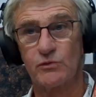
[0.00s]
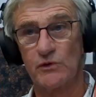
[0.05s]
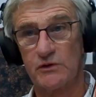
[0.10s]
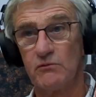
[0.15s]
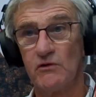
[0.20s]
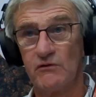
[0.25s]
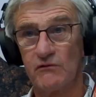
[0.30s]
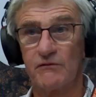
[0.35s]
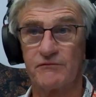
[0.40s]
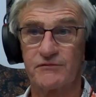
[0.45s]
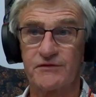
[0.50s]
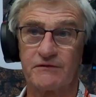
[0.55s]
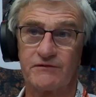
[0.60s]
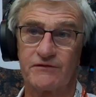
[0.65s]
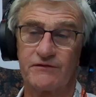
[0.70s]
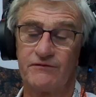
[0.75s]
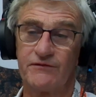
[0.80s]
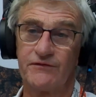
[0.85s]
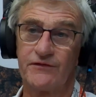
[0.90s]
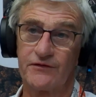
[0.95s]
We want them
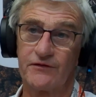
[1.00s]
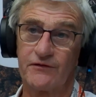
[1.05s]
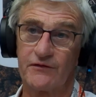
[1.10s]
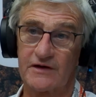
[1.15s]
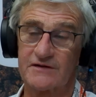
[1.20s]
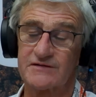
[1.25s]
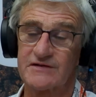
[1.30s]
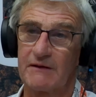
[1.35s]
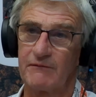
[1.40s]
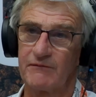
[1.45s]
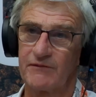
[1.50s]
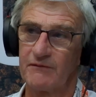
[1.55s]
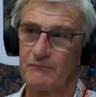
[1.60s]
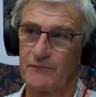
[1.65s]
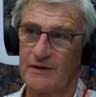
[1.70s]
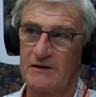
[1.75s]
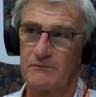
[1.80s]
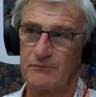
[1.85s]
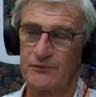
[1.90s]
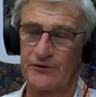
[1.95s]
to accept
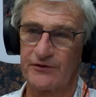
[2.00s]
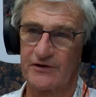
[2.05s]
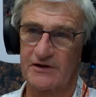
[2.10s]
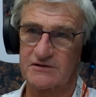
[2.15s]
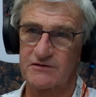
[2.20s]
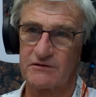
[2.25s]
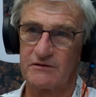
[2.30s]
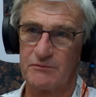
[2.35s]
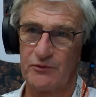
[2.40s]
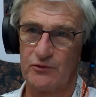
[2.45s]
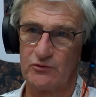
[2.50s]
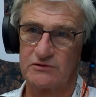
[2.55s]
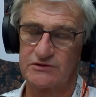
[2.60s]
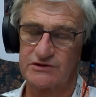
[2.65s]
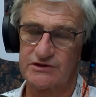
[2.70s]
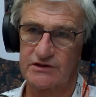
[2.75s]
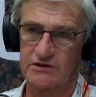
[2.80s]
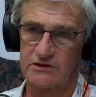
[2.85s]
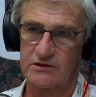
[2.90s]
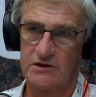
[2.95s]
plant products are important
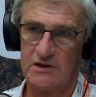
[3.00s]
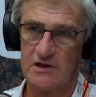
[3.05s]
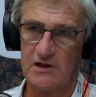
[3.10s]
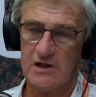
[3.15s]
too.